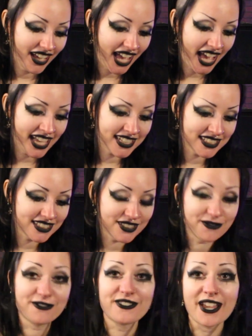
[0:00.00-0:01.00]
And
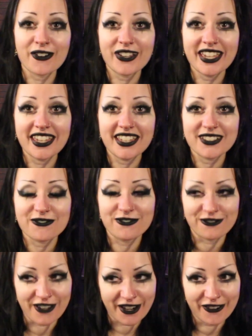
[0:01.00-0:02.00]
very,
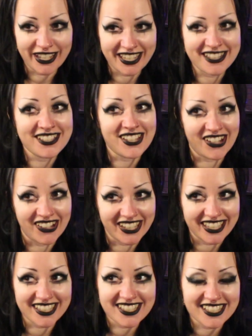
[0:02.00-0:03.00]
very
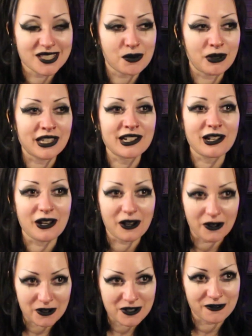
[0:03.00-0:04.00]
tired. It's been a
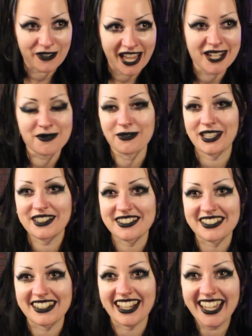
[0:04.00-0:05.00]
lot of admin
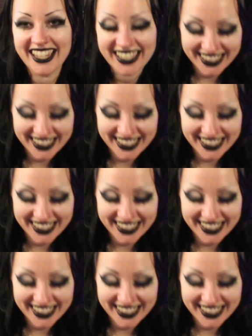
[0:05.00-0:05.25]
today.